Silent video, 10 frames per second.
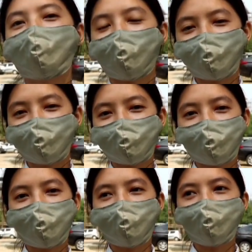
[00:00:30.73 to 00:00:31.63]
Health
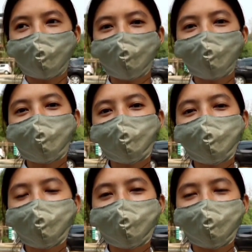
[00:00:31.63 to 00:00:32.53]
Day. In order
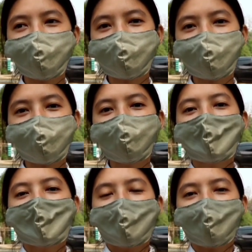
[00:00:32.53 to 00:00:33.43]
to be healthy
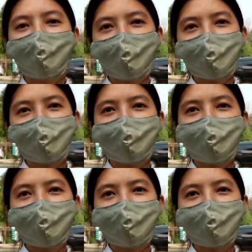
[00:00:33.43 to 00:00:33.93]
and fit,